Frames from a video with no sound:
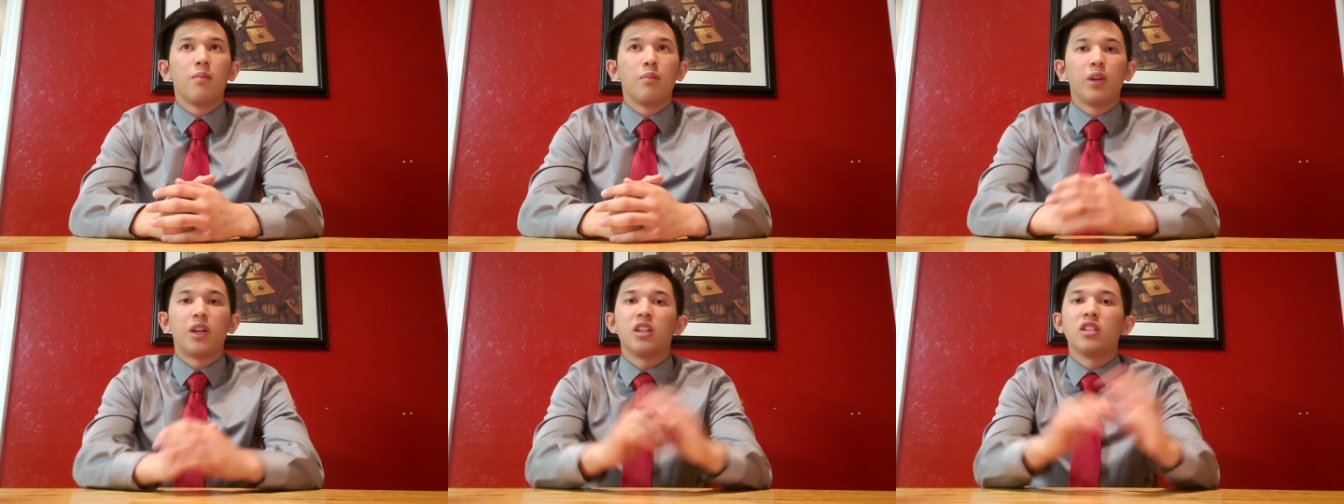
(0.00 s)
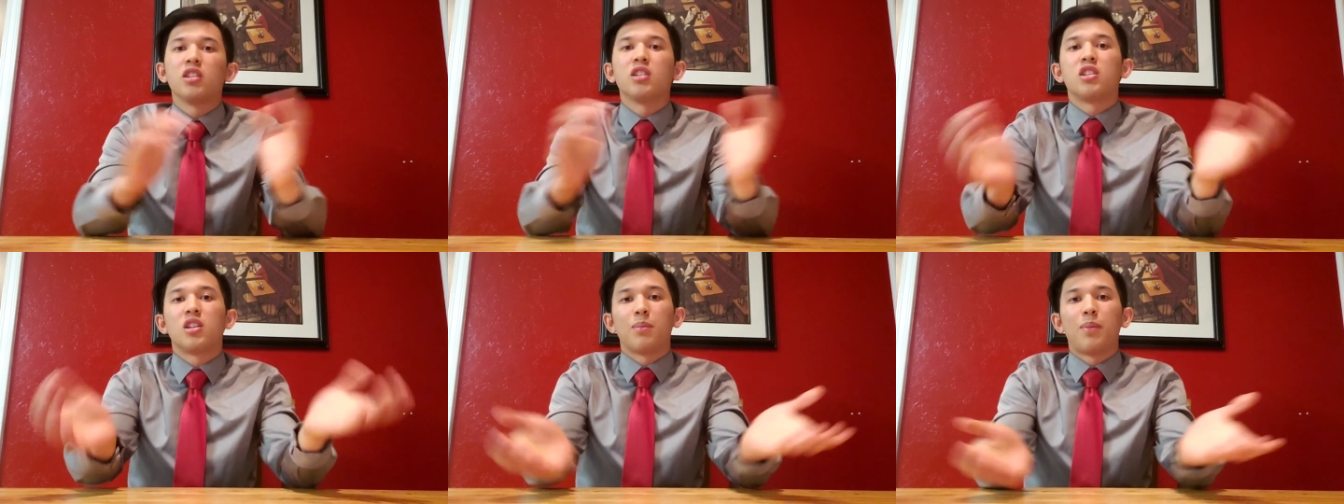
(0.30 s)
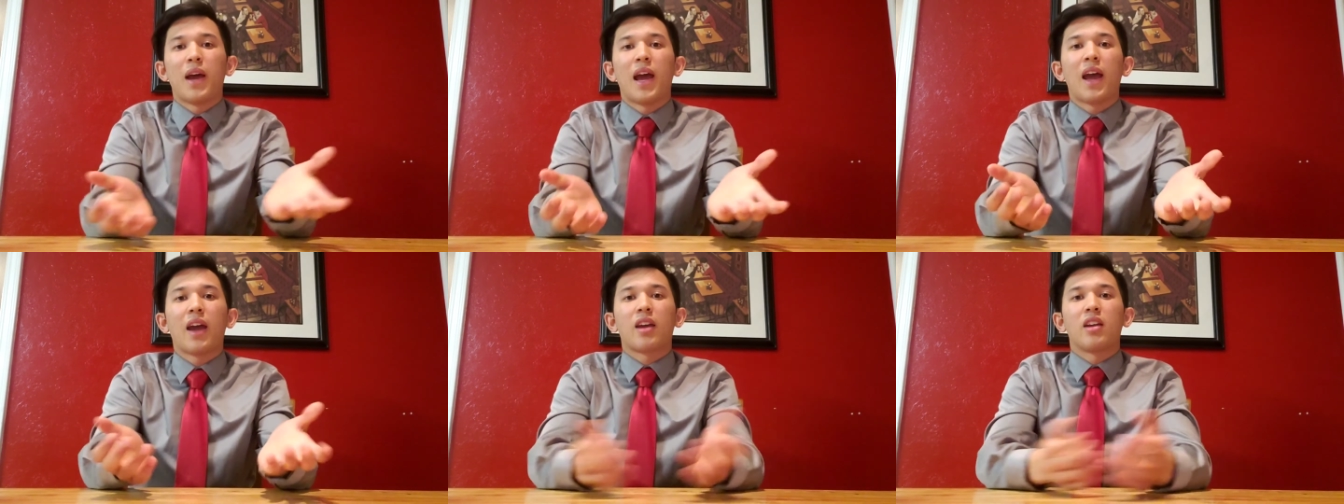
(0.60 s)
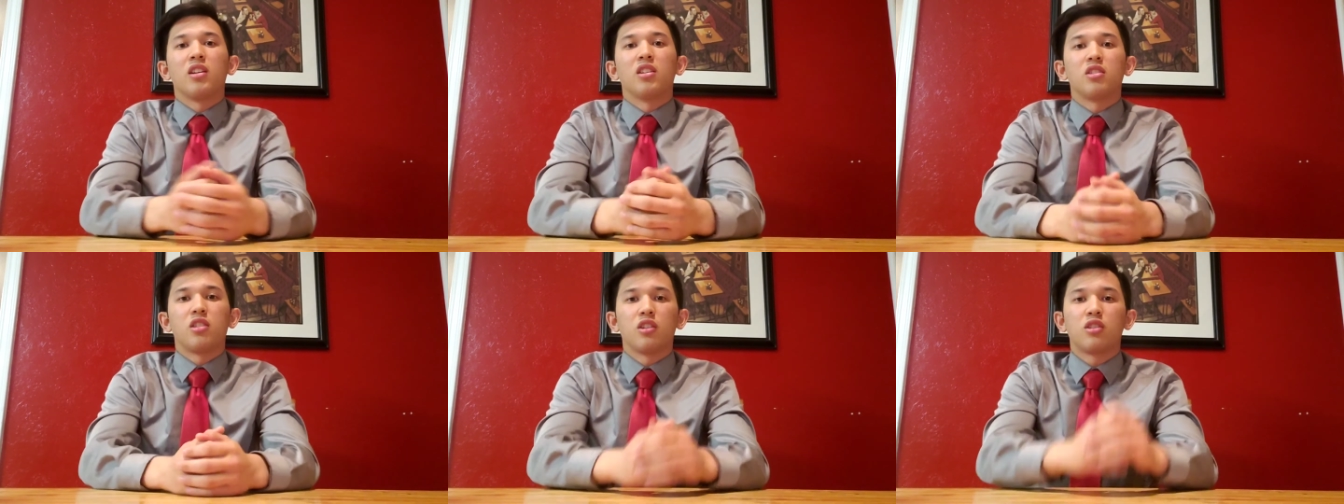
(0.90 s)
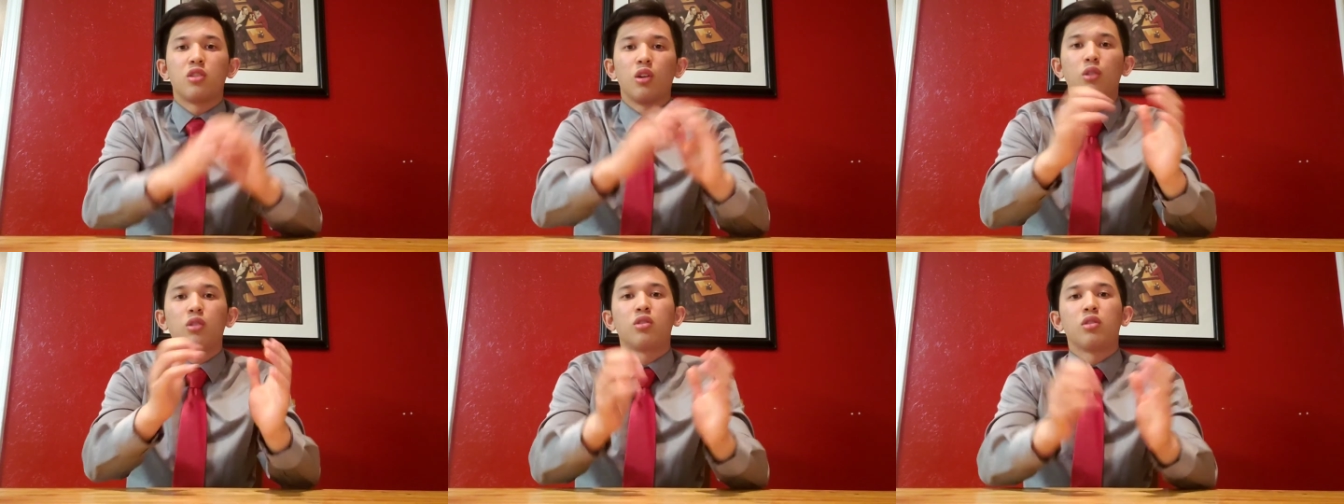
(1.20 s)
it's the package. The
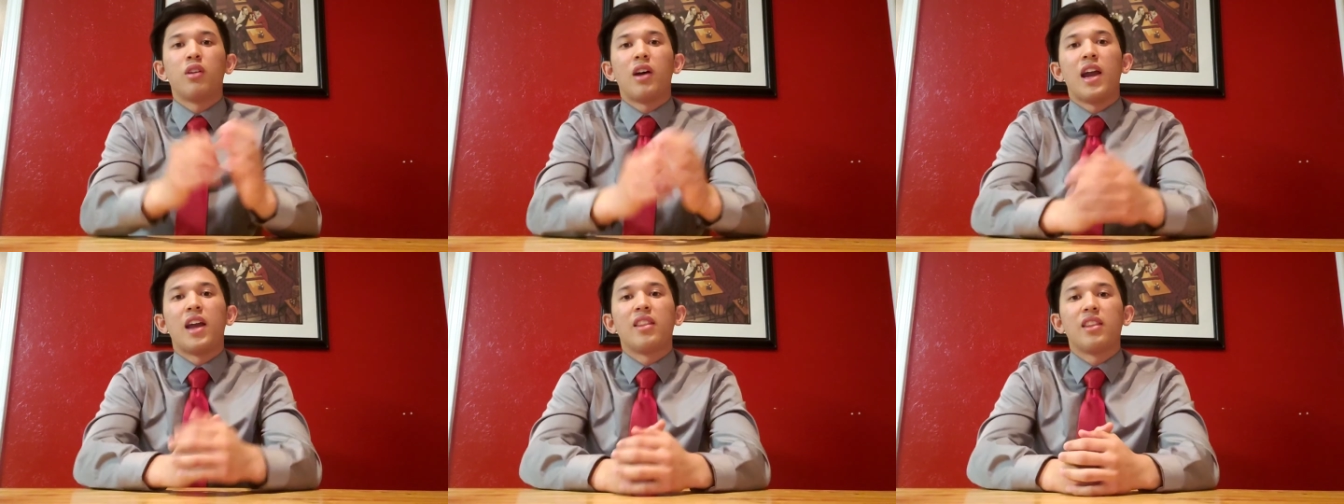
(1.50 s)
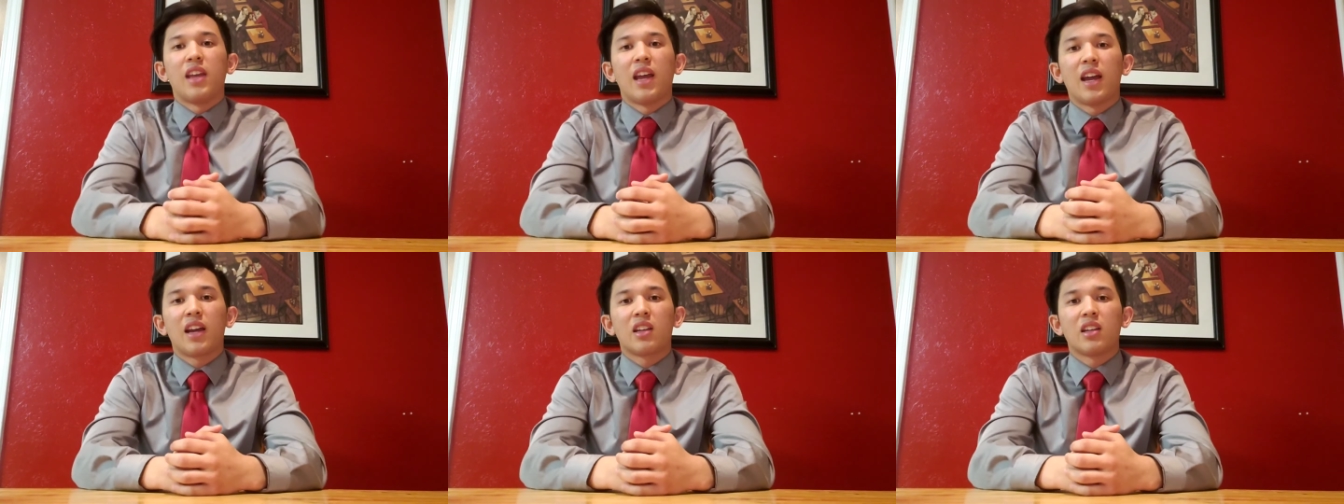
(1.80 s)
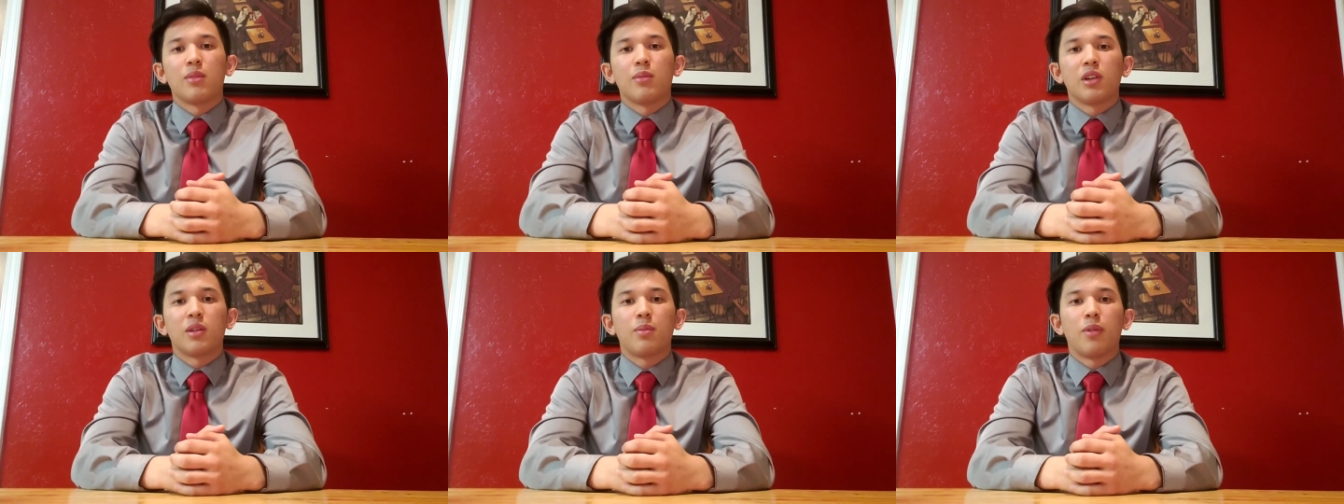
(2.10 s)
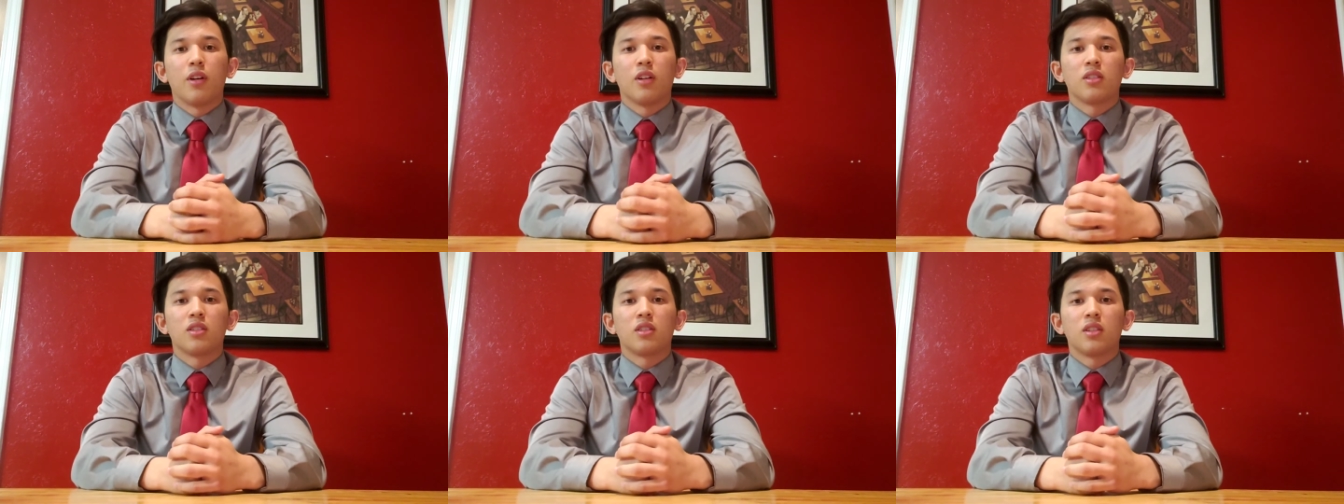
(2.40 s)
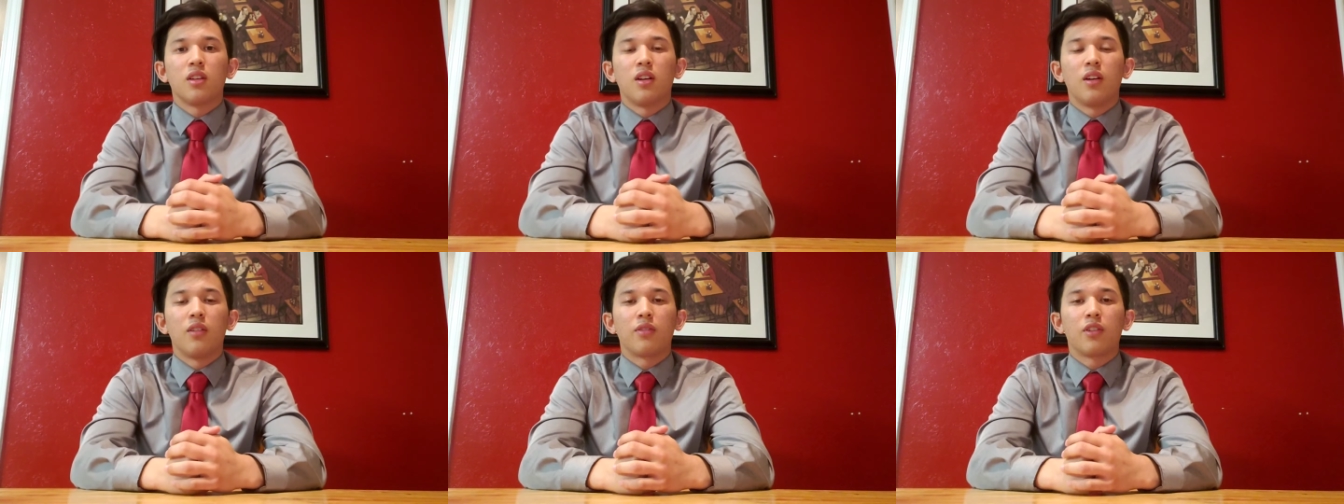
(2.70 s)
social and the academic parts
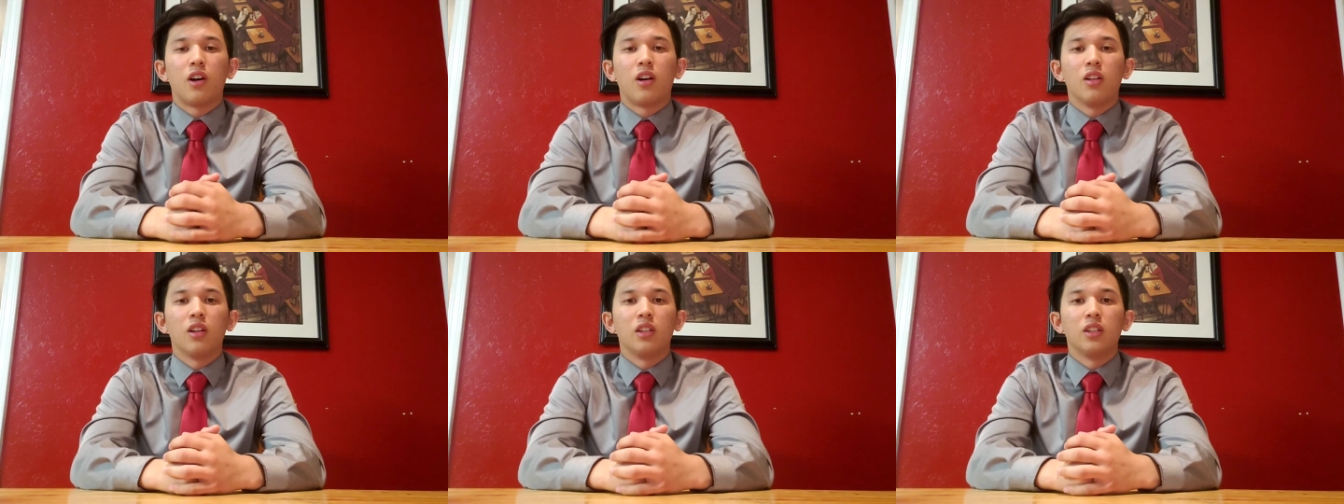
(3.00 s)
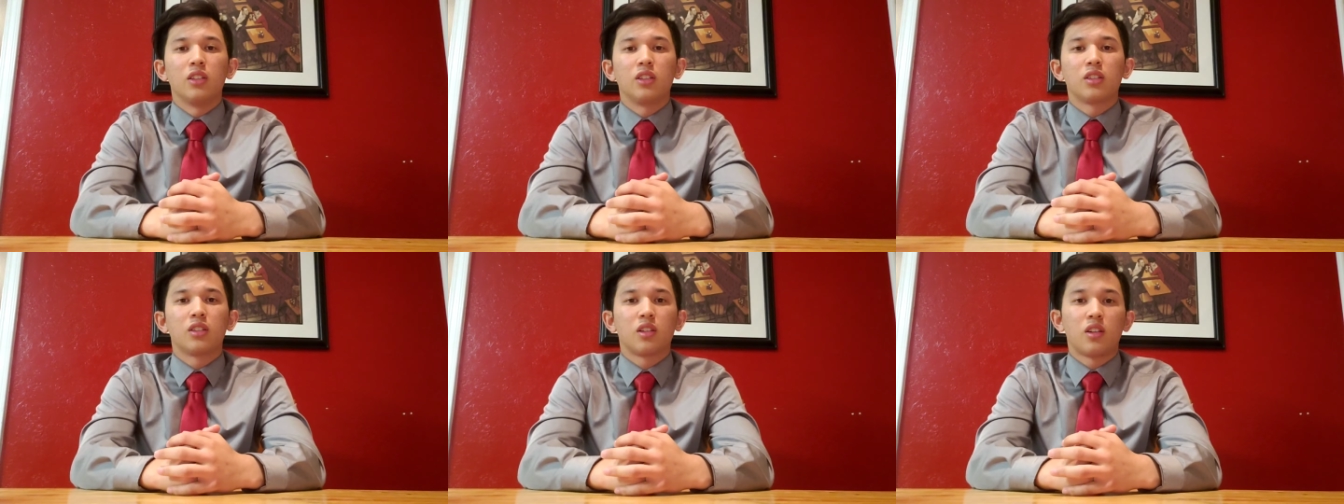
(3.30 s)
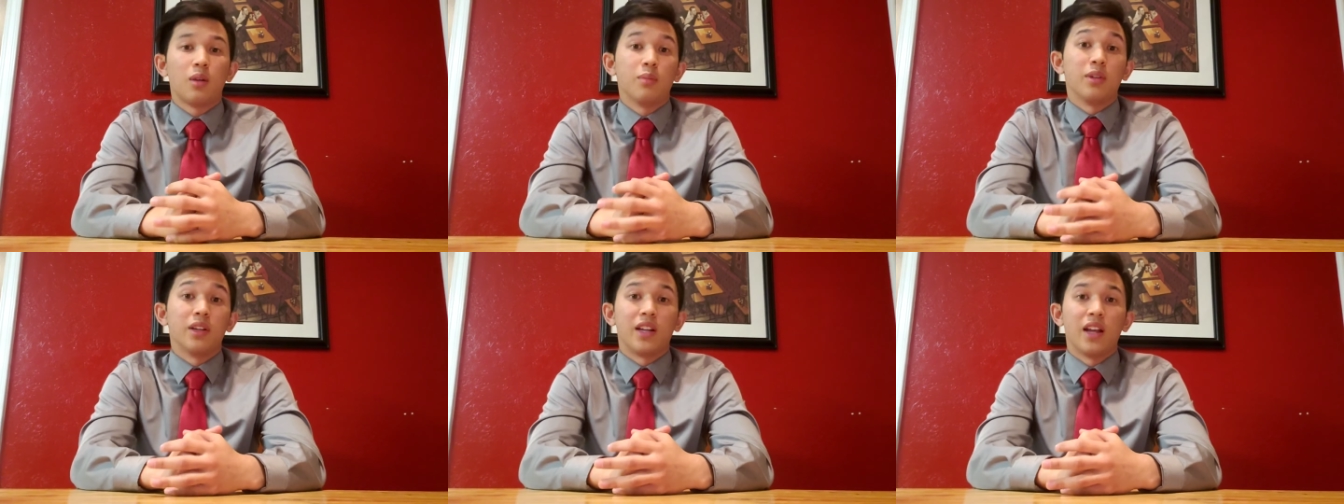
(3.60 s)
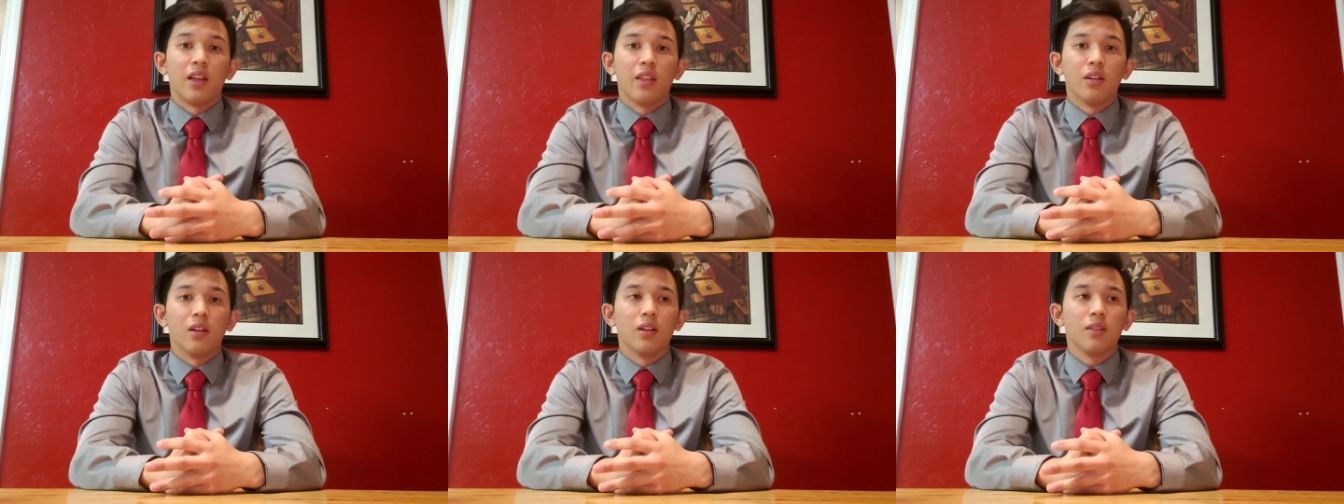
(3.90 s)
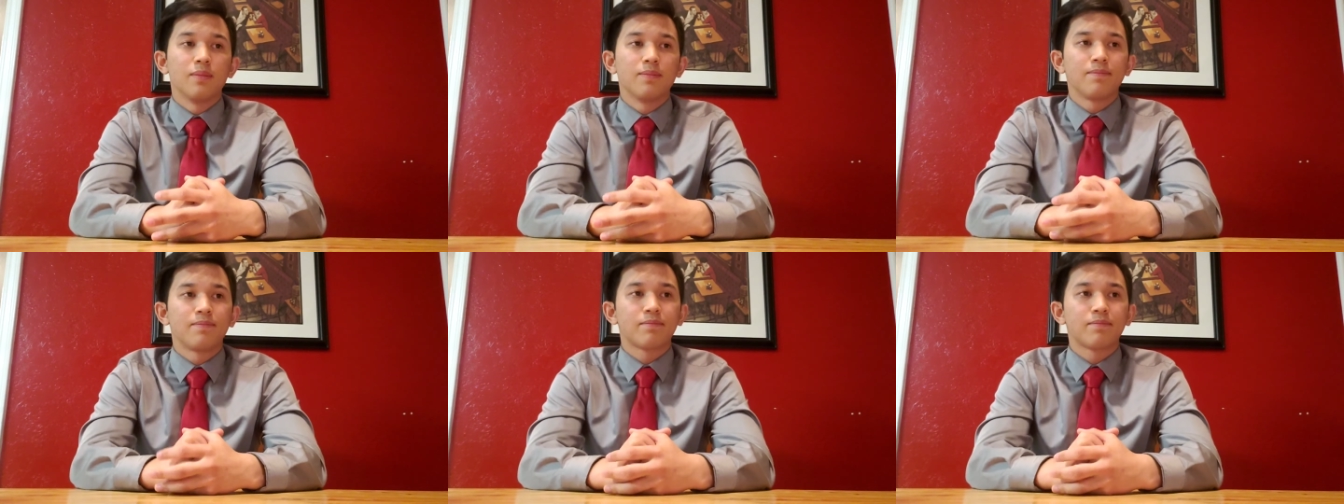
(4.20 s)
of college come together.